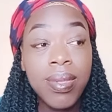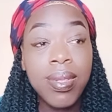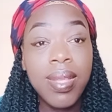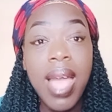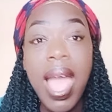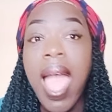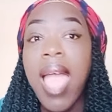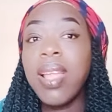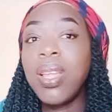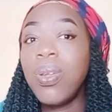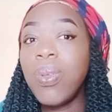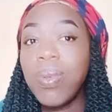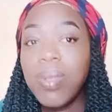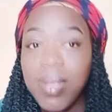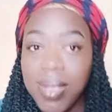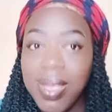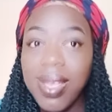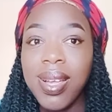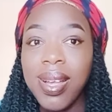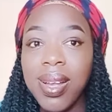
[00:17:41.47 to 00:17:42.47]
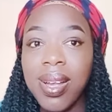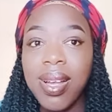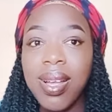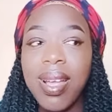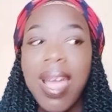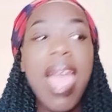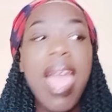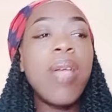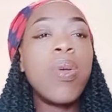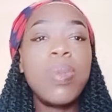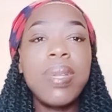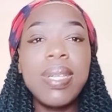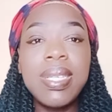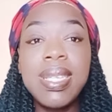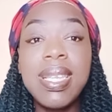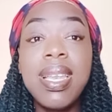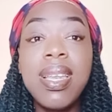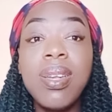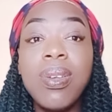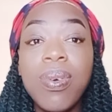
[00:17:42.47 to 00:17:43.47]
I
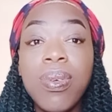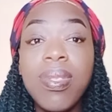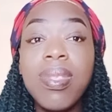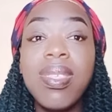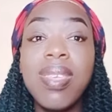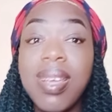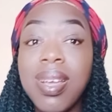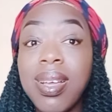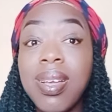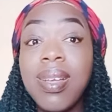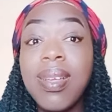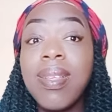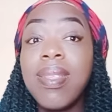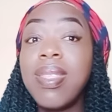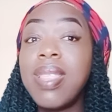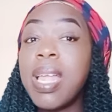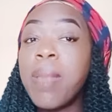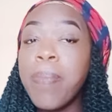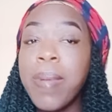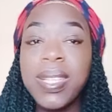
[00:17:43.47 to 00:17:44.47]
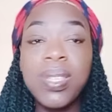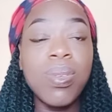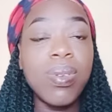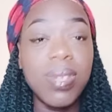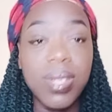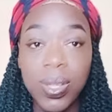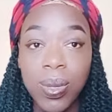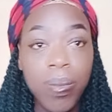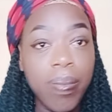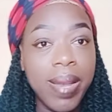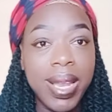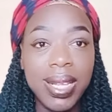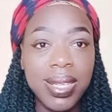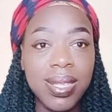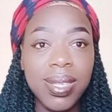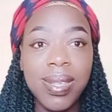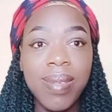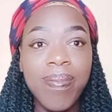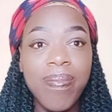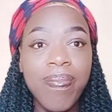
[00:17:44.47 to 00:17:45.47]
honestly don't think that person is
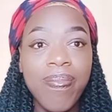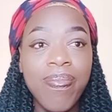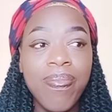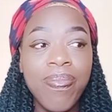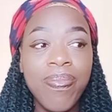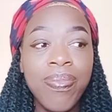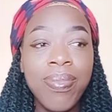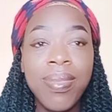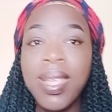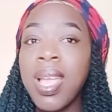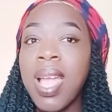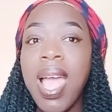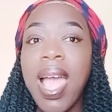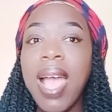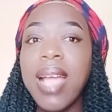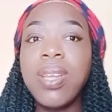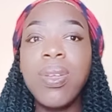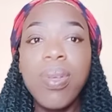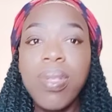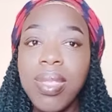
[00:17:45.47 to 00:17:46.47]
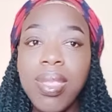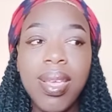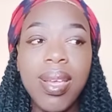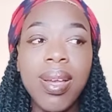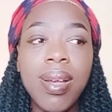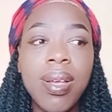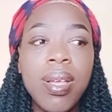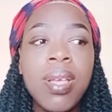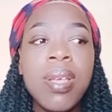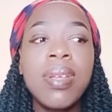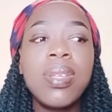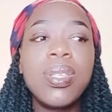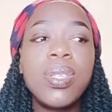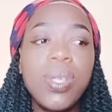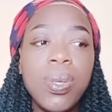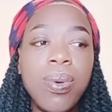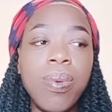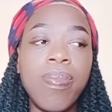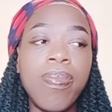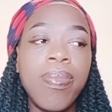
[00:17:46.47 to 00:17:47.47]
homeless. I don't think.
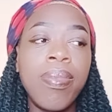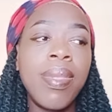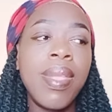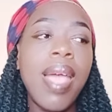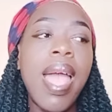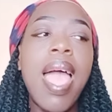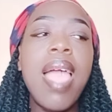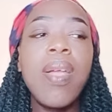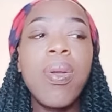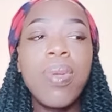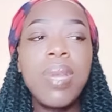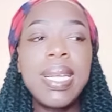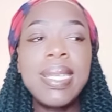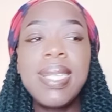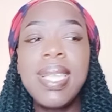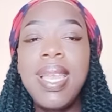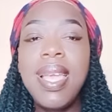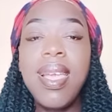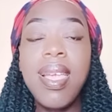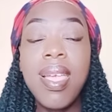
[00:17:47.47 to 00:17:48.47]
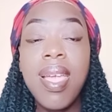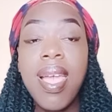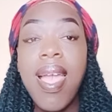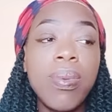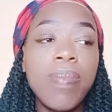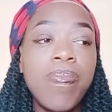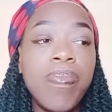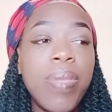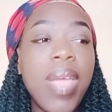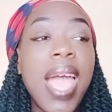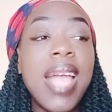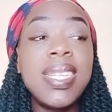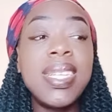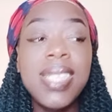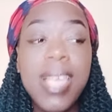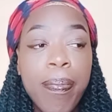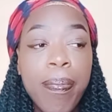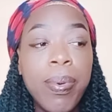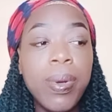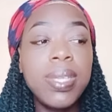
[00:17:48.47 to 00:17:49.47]
So, I
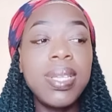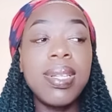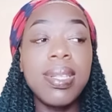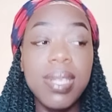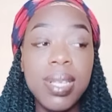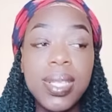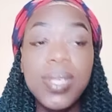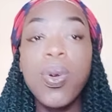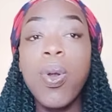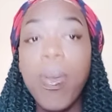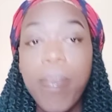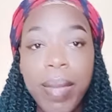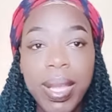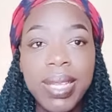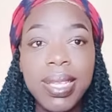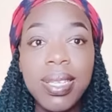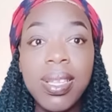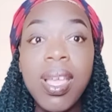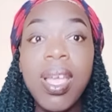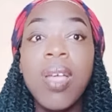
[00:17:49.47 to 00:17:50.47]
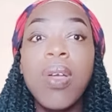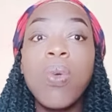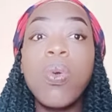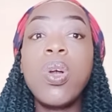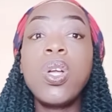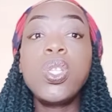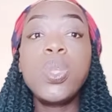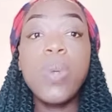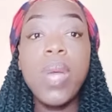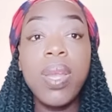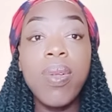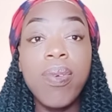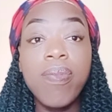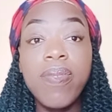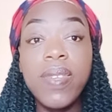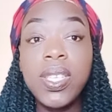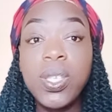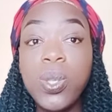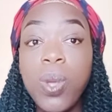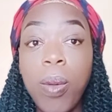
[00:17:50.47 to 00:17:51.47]
support this comment. Go to an
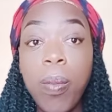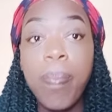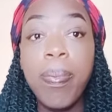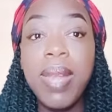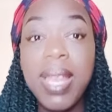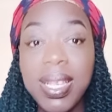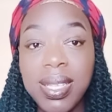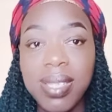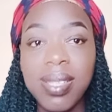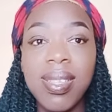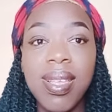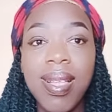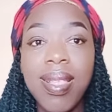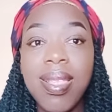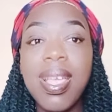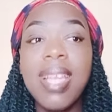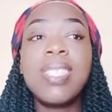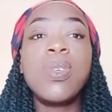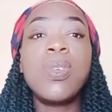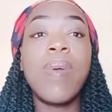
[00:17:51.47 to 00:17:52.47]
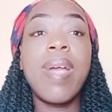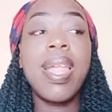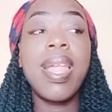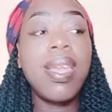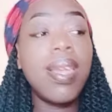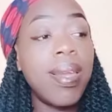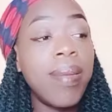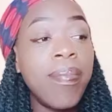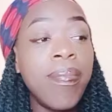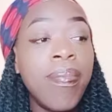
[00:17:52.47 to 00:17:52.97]
official place that you can